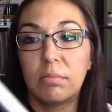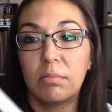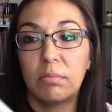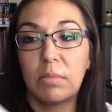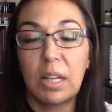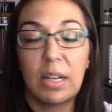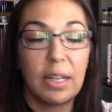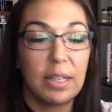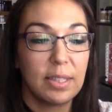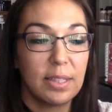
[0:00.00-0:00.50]

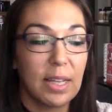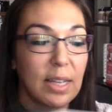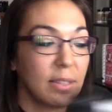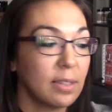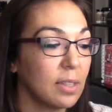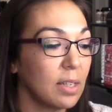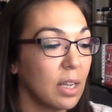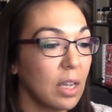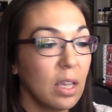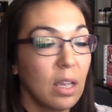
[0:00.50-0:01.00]
a
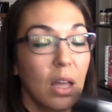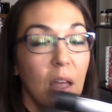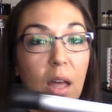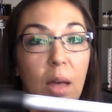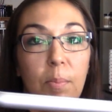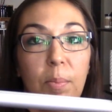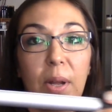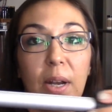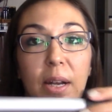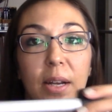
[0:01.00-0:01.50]
necessity,
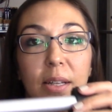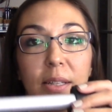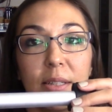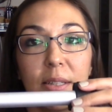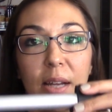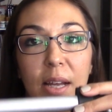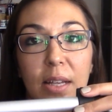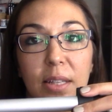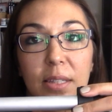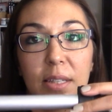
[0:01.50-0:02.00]
but it is
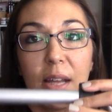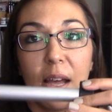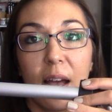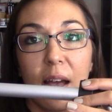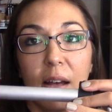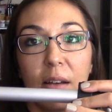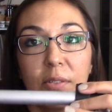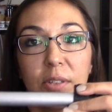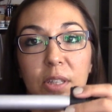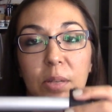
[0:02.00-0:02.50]
nice to
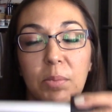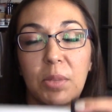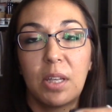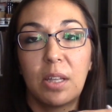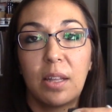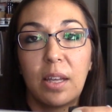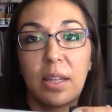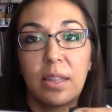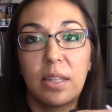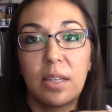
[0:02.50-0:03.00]
have something
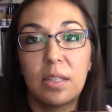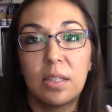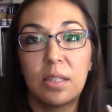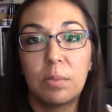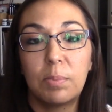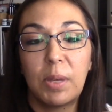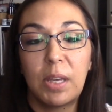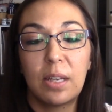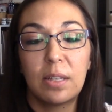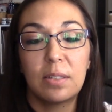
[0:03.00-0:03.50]
like this,
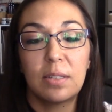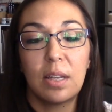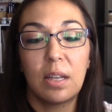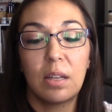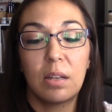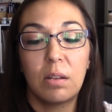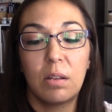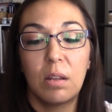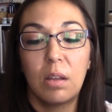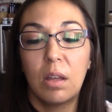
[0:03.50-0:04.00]
because
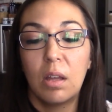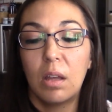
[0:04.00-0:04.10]
then